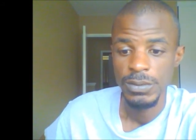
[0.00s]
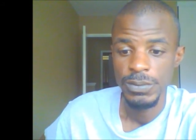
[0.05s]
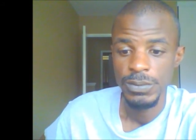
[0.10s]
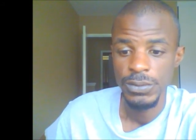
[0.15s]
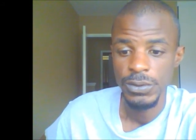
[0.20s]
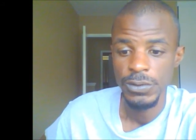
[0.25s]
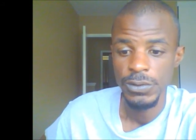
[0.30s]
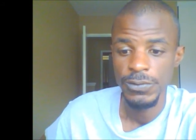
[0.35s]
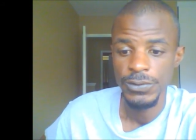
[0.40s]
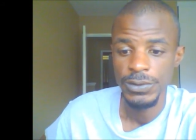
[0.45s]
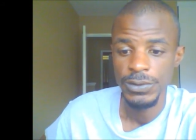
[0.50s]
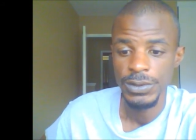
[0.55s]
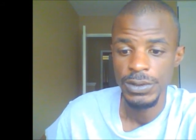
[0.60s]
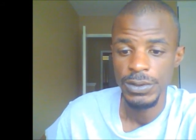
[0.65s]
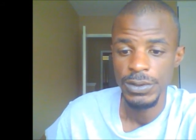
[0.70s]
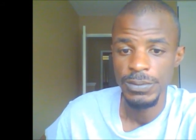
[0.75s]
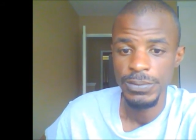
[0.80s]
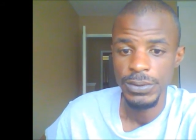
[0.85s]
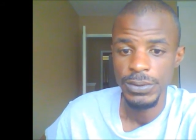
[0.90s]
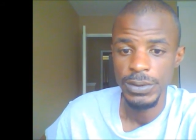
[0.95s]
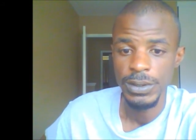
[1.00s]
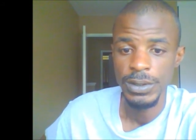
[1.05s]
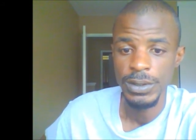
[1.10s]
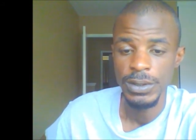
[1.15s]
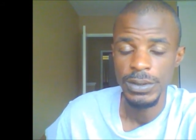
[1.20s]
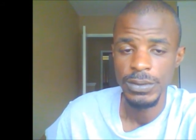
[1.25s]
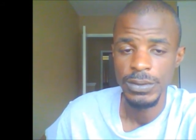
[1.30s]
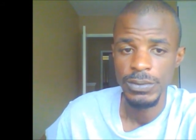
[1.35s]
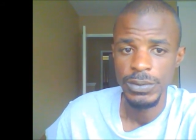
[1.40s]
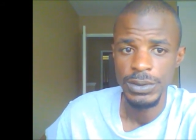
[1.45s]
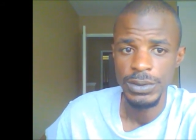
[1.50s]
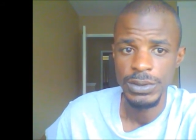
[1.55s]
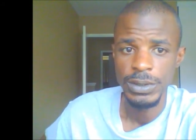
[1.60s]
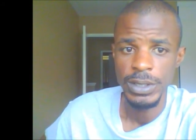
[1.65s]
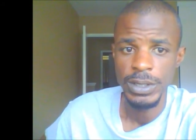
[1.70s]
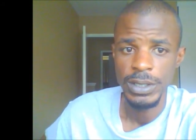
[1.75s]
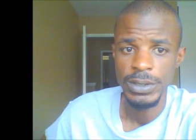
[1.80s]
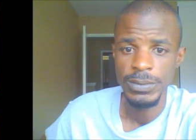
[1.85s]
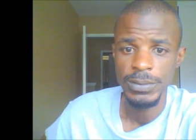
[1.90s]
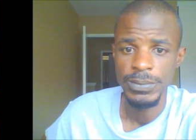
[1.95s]
Proof is in the put in, what you
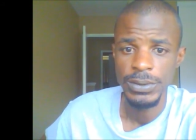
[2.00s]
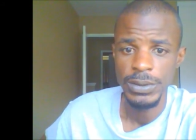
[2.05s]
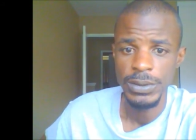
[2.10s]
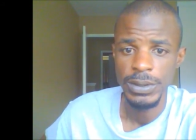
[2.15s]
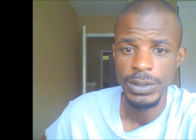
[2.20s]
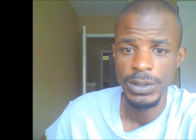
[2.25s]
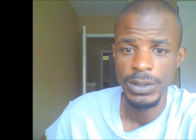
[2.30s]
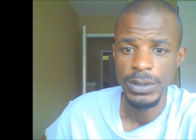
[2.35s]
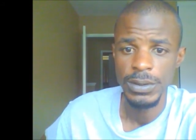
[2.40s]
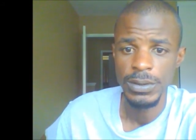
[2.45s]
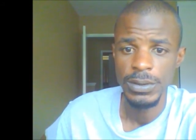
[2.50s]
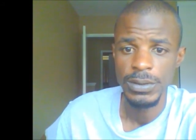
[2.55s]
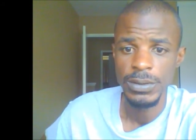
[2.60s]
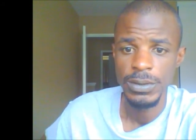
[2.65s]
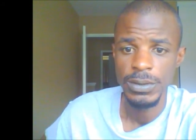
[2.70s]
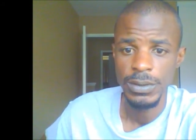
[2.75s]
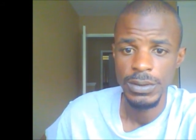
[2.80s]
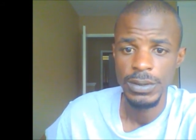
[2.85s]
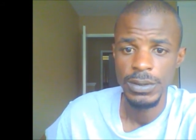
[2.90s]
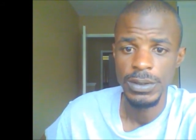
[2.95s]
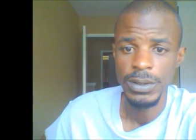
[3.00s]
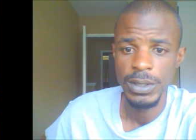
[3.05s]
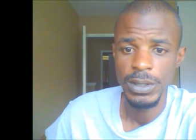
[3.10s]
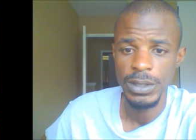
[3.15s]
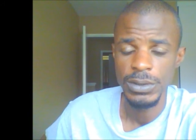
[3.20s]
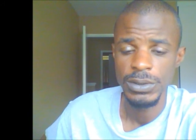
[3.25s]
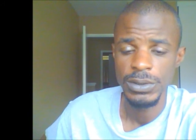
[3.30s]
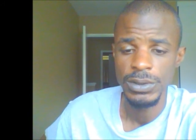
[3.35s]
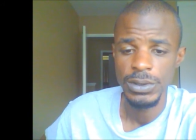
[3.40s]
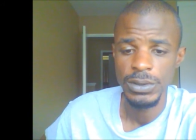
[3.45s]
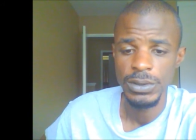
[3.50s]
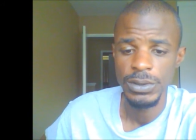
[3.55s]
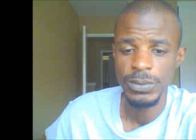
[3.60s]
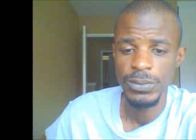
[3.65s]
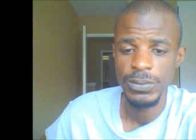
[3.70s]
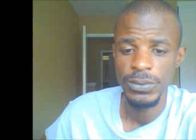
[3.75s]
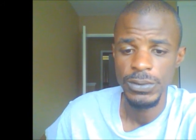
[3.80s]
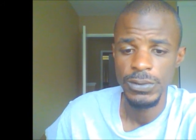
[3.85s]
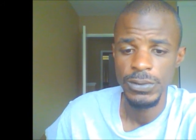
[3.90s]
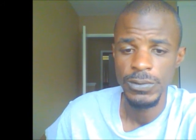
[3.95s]
got to put in, and that'll show you
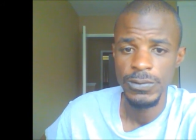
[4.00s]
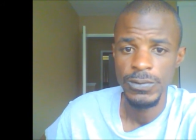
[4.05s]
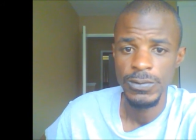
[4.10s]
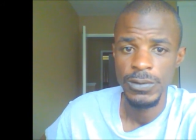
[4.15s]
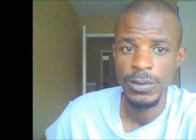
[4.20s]
proof.